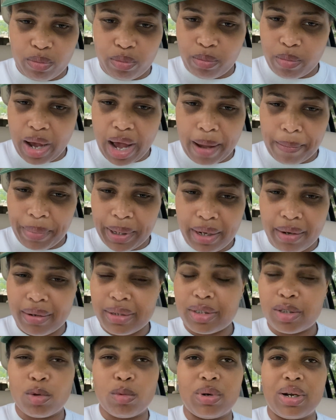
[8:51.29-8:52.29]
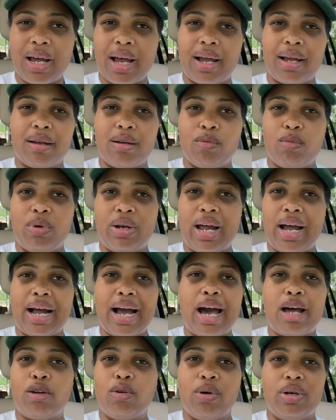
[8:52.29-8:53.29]
my appearance or what I what I
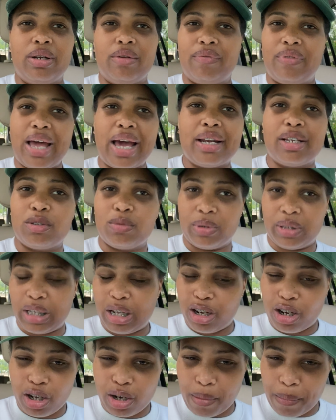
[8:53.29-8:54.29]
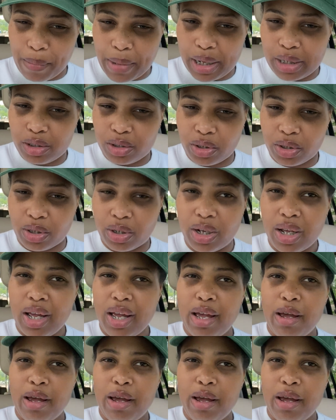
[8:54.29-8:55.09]
got on, if that is what they're going to measure